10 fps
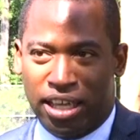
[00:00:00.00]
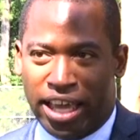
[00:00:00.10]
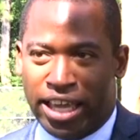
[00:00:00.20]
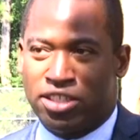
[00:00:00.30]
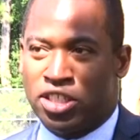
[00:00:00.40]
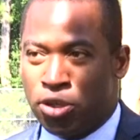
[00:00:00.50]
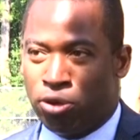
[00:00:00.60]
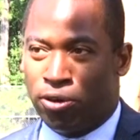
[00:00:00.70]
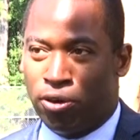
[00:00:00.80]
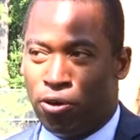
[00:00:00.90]
a
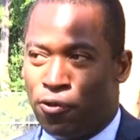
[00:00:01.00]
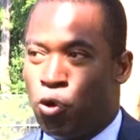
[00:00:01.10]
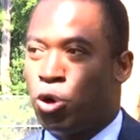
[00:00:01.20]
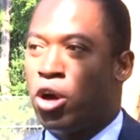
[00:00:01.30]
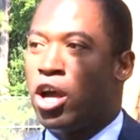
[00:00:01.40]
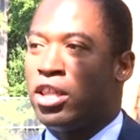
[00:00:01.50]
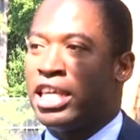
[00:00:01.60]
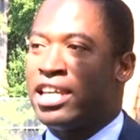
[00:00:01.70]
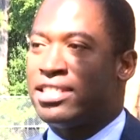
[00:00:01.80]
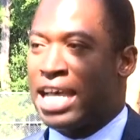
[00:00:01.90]
center for
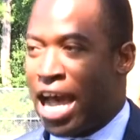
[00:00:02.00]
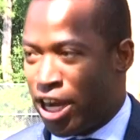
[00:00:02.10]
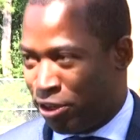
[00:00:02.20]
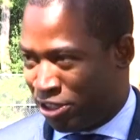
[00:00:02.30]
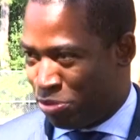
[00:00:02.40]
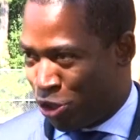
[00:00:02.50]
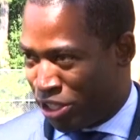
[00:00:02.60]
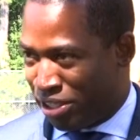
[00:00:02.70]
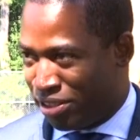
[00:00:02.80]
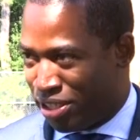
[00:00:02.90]
the entire
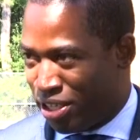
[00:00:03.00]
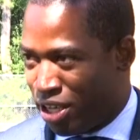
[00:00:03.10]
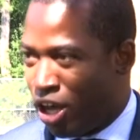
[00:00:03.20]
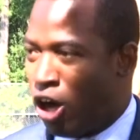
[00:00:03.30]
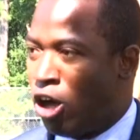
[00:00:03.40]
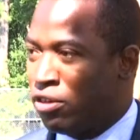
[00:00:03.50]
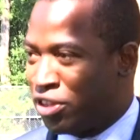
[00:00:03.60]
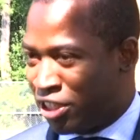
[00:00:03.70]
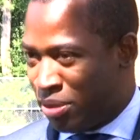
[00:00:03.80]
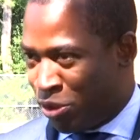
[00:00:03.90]
community, all of
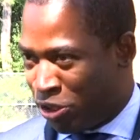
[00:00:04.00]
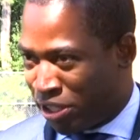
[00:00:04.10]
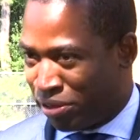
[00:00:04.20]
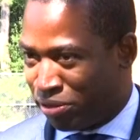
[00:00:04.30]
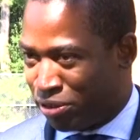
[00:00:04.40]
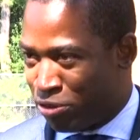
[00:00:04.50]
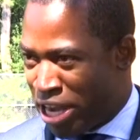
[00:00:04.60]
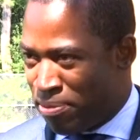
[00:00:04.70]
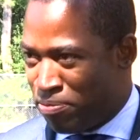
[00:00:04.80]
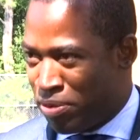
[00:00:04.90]
the community,
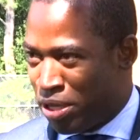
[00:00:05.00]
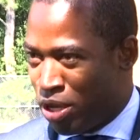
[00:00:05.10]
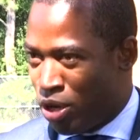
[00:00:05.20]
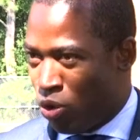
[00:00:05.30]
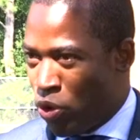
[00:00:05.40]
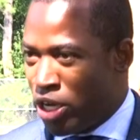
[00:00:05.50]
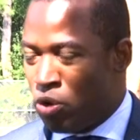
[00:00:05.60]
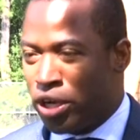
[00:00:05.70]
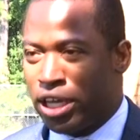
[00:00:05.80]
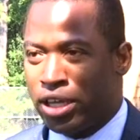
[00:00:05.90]
right? We
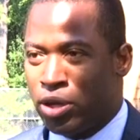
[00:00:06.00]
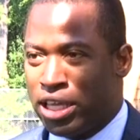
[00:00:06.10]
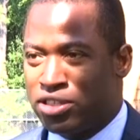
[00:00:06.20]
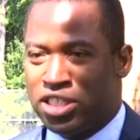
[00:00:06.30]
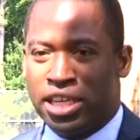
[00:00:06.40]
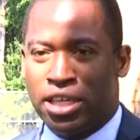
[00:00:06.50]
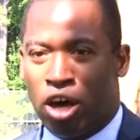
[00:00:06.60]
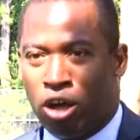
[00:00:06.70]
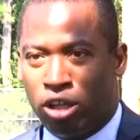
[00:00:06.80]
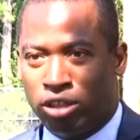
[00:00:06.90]
don't want to, in City
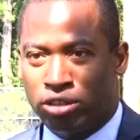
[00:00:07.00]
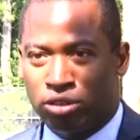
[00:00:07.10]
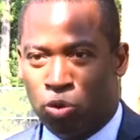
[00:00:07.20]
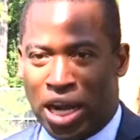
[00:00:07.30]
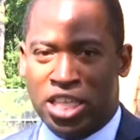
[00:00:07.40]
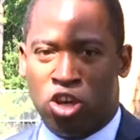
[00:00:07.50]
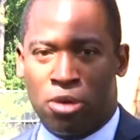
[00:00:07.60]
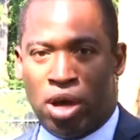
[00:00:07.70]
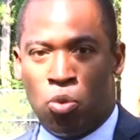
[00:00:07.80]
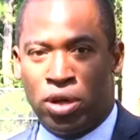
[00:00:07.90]
Hall, when I talk
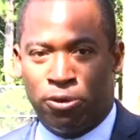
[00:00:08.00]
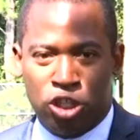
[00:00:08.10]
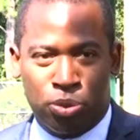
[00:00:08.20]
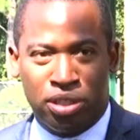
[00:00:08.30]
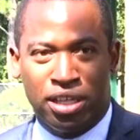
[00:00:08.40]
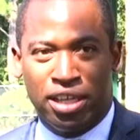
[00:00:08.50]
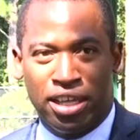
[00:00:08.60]
about One Richmond,